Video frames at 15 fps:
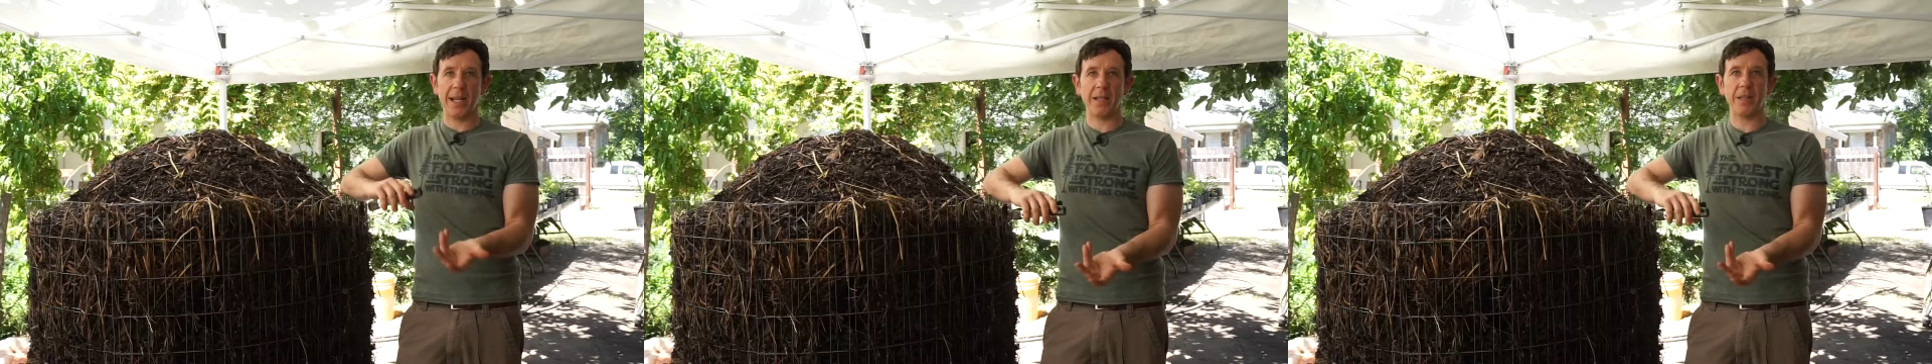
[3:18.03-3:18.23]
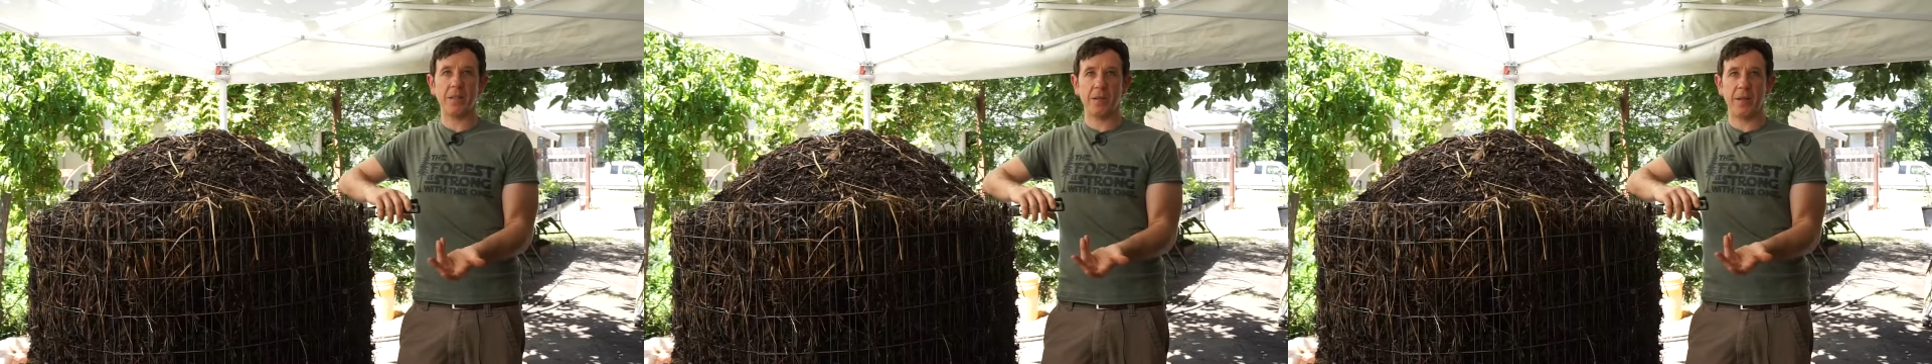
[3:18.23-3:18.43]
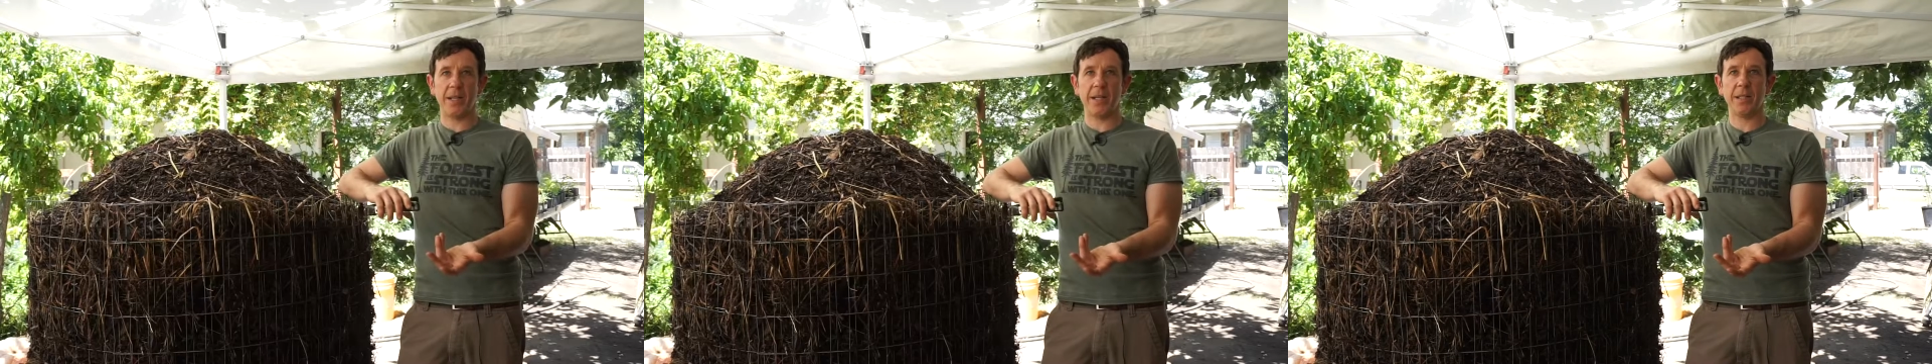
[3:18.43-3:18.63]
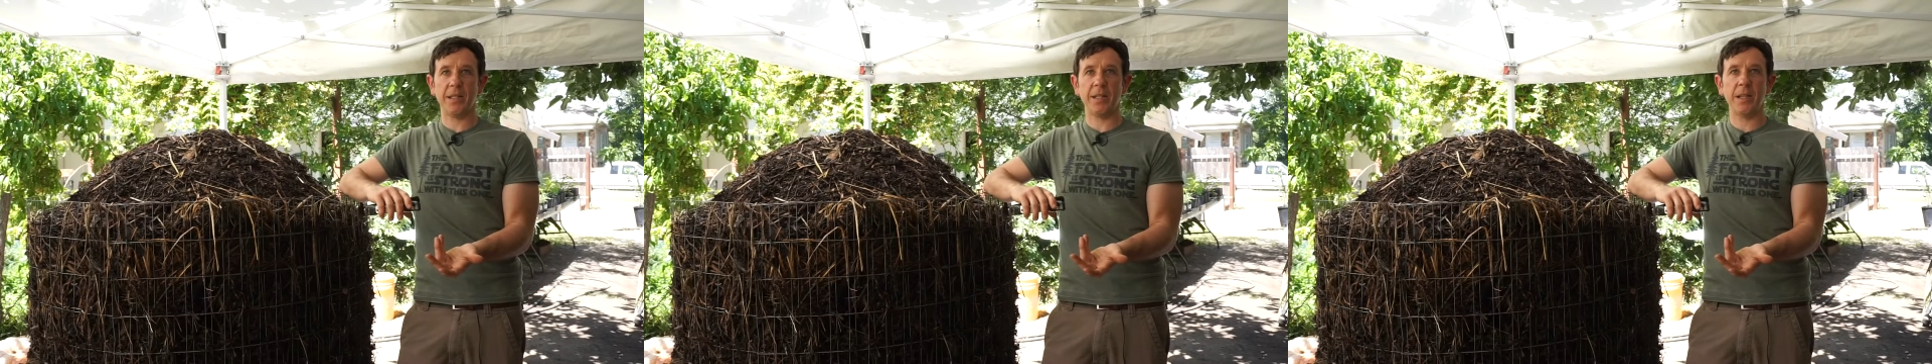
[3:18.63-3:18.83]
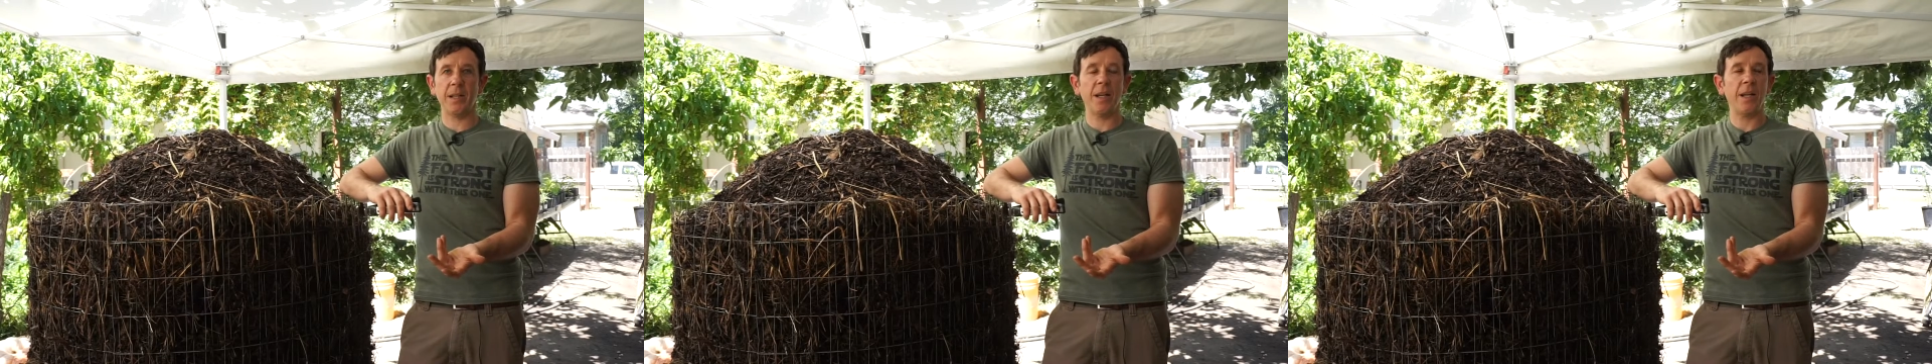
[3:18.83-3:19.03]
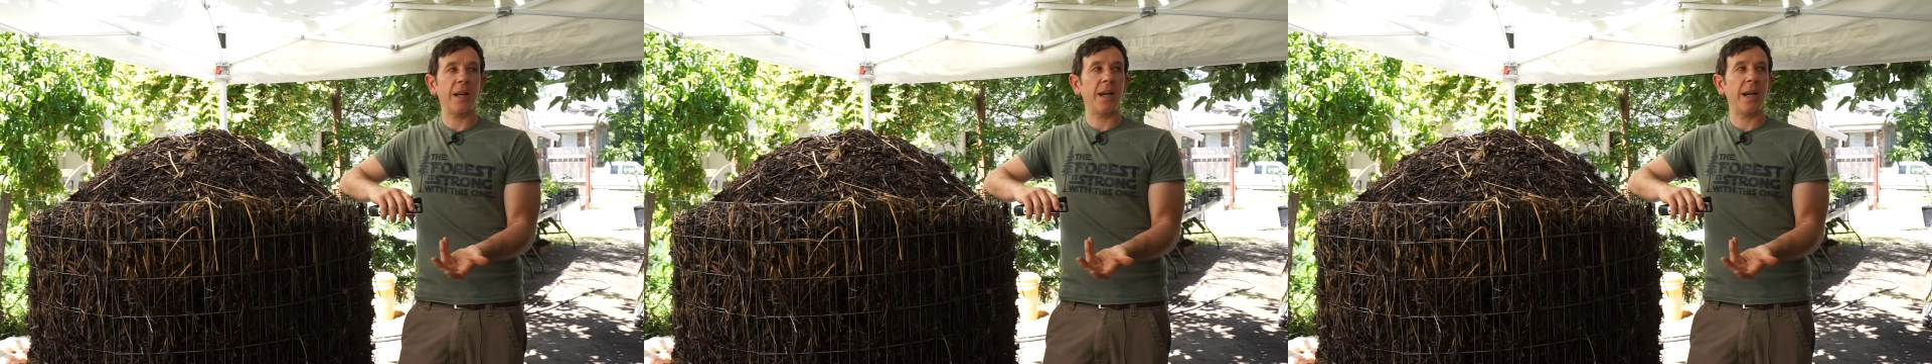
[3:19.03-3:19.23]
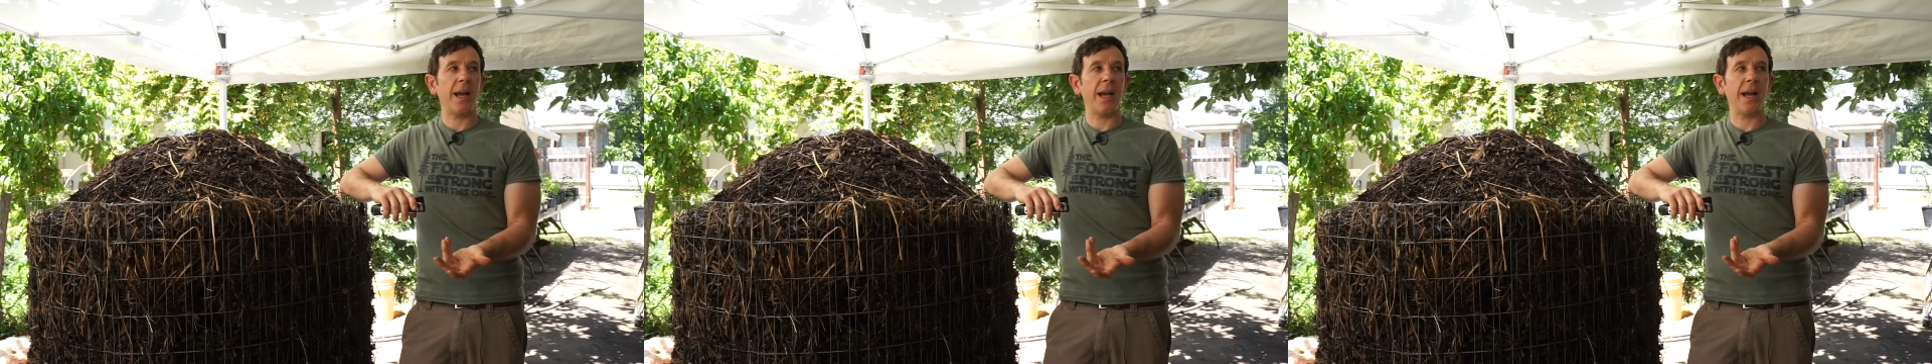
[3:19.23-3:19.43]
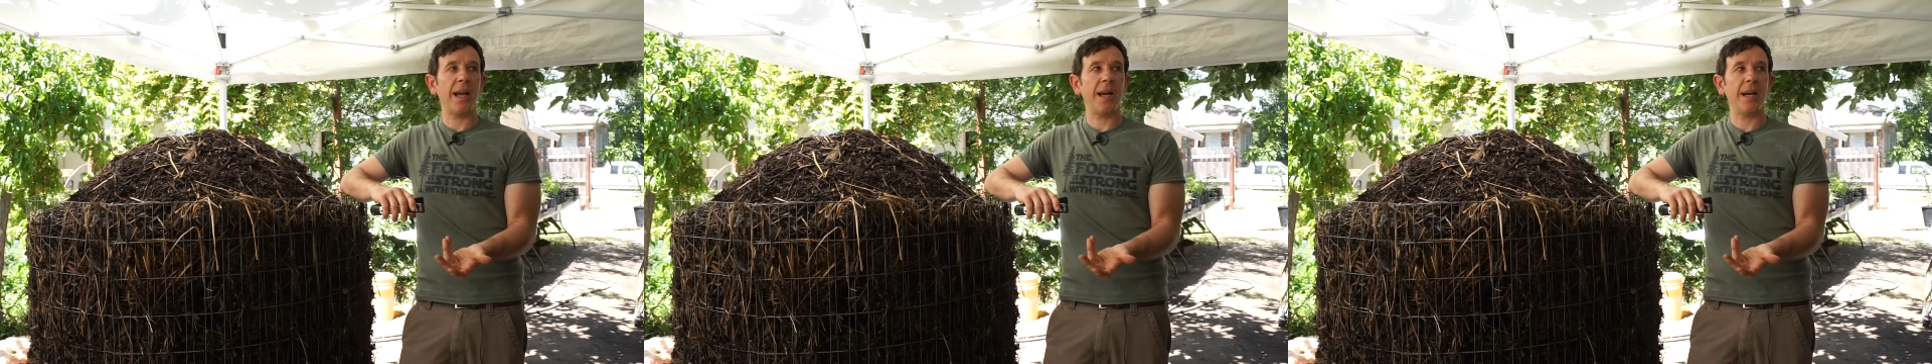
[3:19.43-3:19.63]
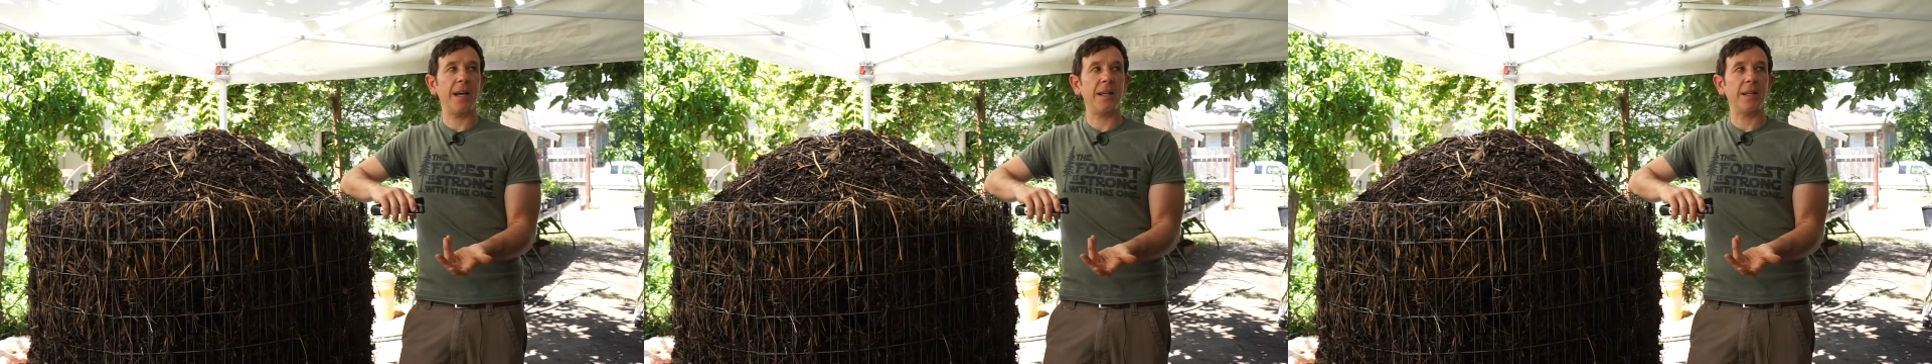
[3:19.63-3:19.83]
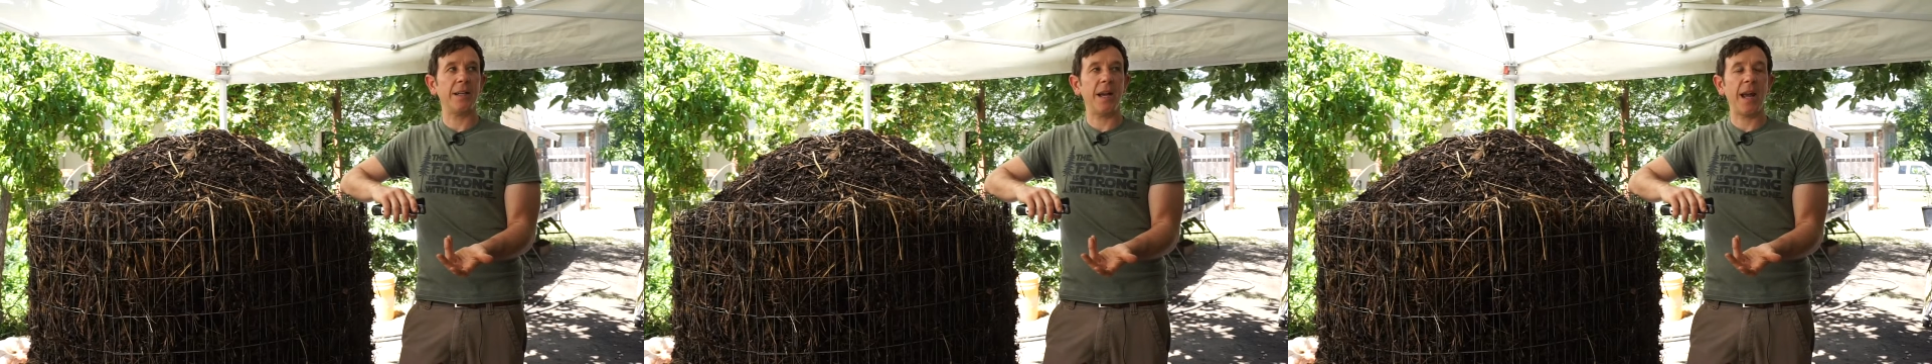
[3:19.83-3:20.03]
into it.
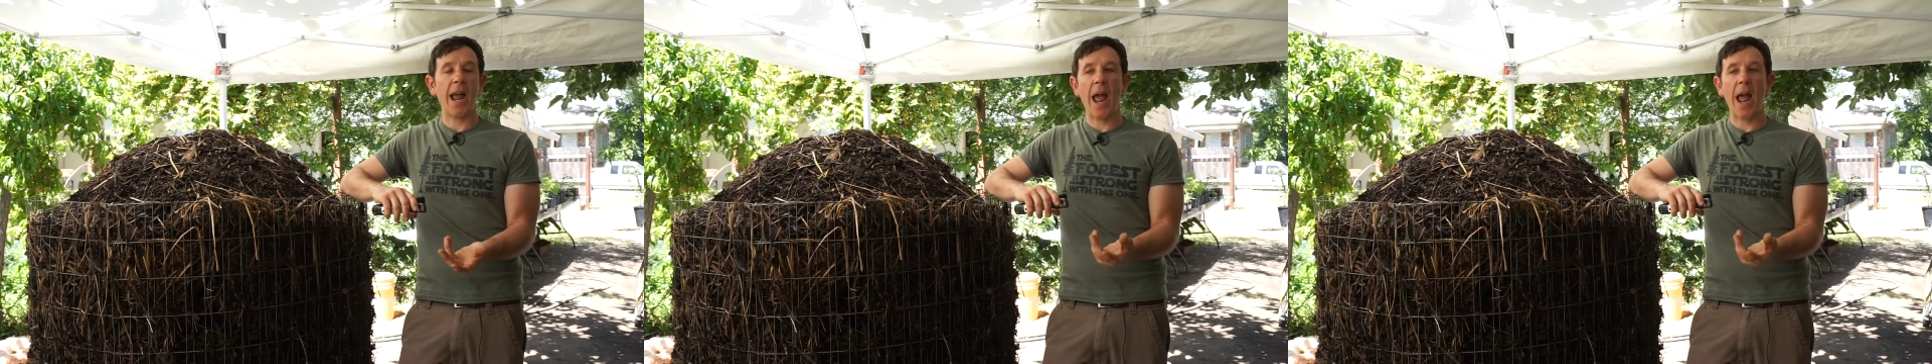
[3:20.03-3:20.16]
And